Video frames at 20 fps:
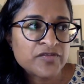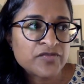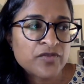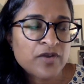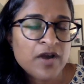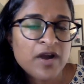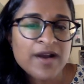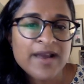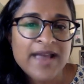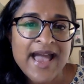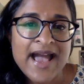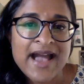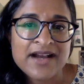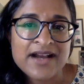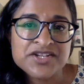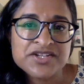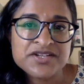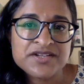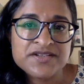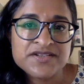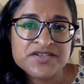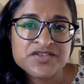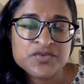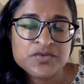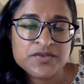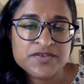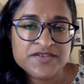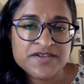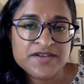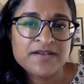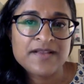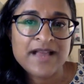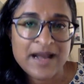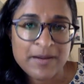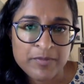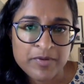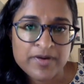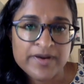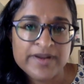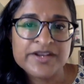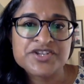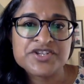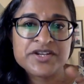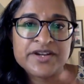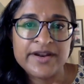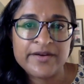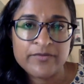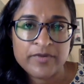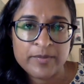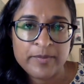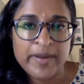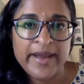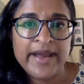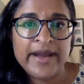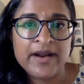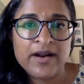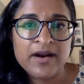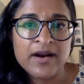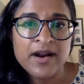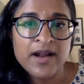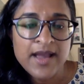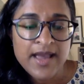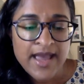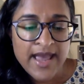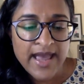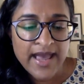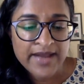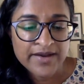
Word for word: strong actions towards collaboration and repair,